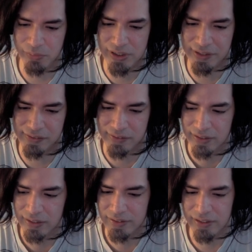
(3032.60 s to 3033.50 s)
we just
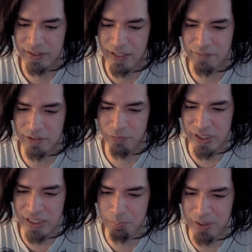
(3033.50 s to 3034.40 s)
didn't have the... If we
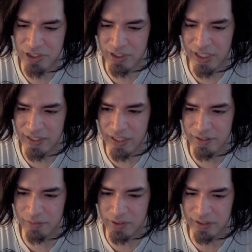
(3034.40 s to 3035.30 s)
can get Pigeon Gang out
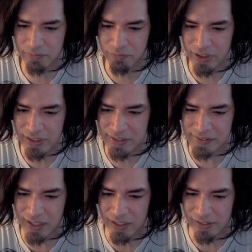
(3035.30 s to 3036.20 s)
here, we're looking really
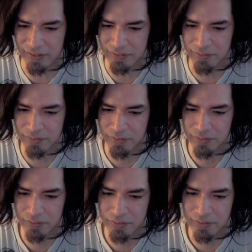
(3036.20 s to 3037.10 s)
solid.
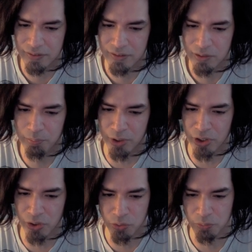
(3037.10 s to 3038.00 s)

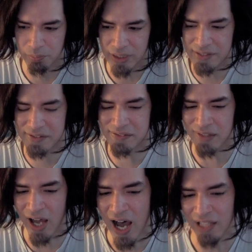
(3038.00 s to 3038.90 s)
Boom. That's
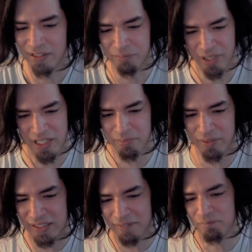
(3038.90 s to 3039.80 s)
solid,
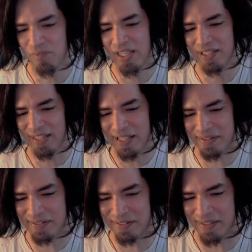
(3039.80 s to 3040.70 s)
baby.
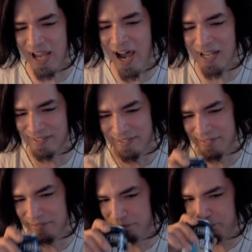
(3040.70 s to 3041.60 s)
That's
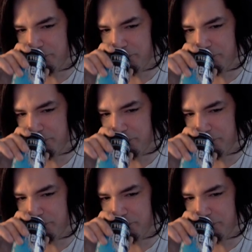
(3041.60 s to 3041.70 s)
solid.